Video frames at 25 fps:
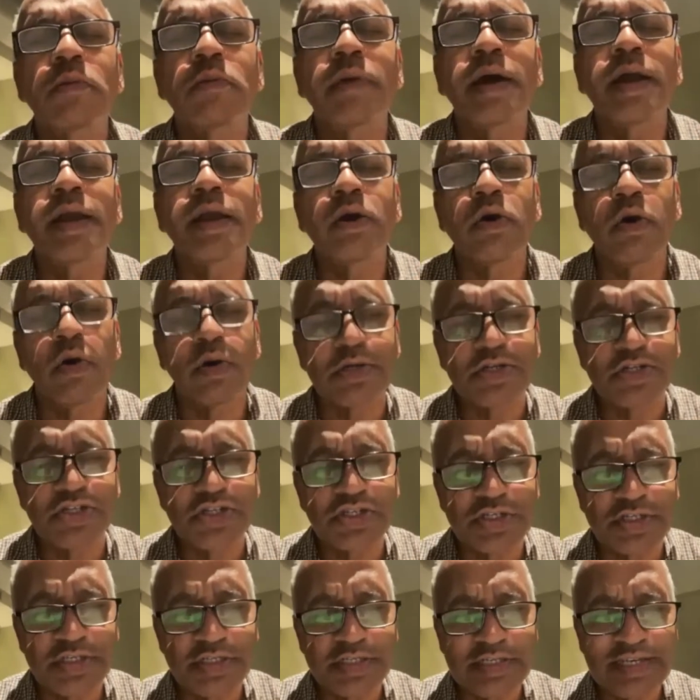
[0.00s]
my
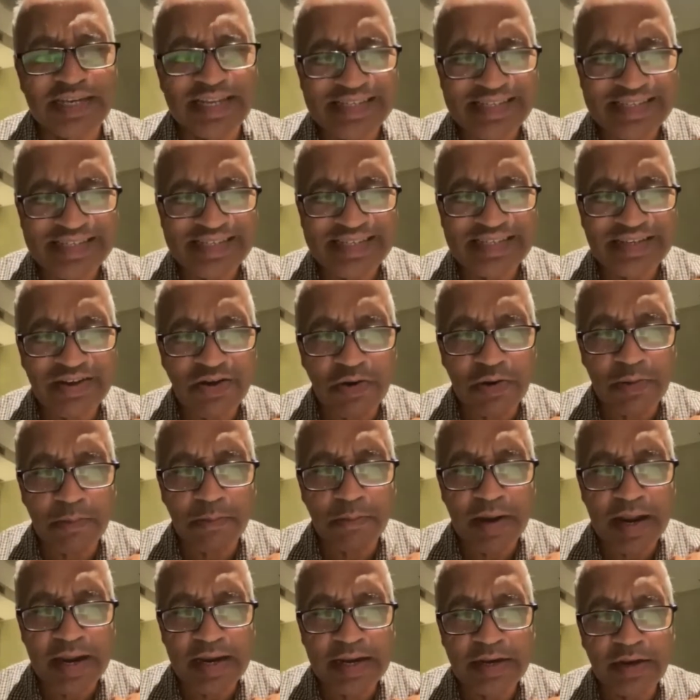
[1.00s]
consciousness or
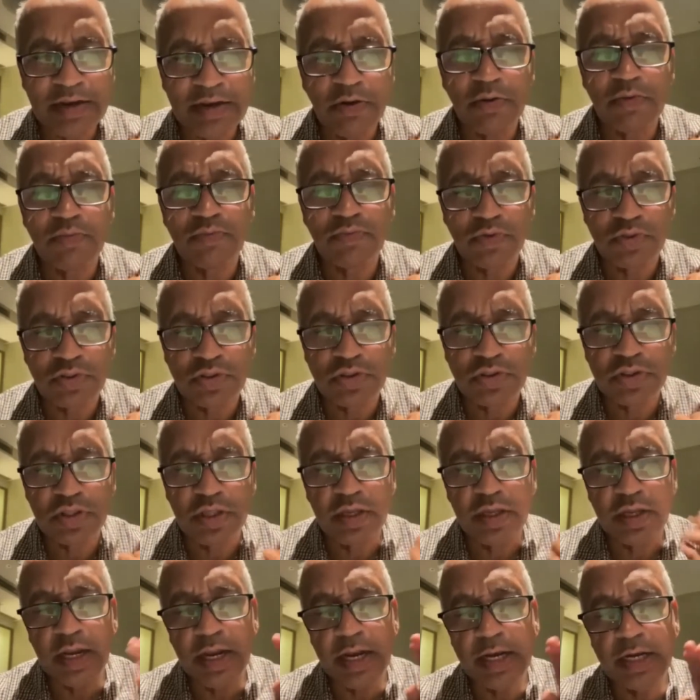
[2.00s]
mind or
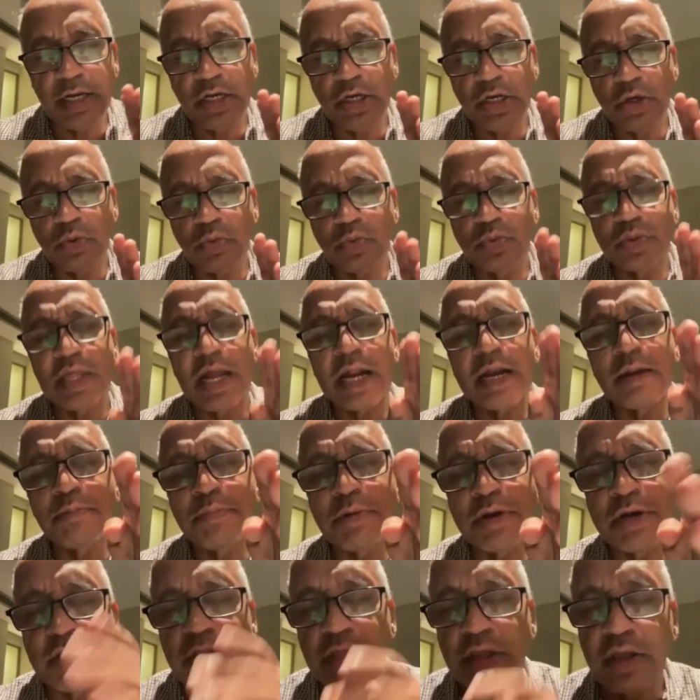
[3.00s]
vritti into that
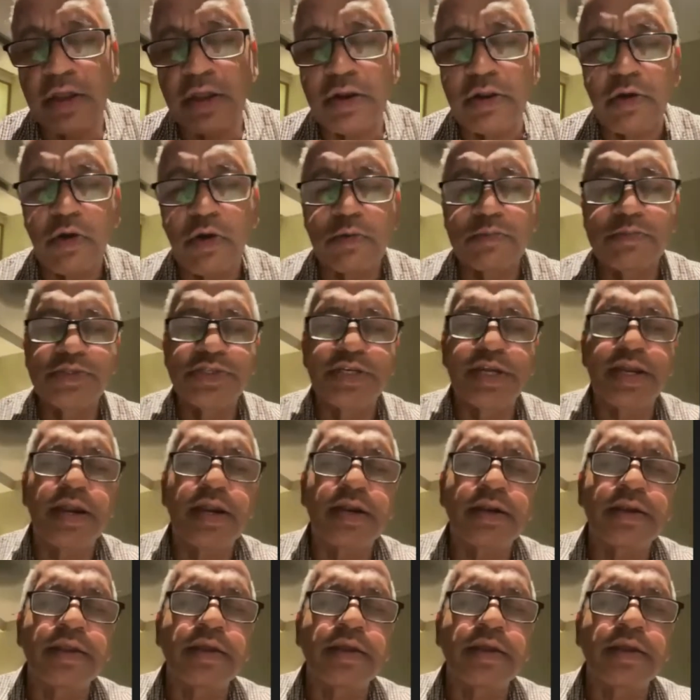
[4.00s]
particular object,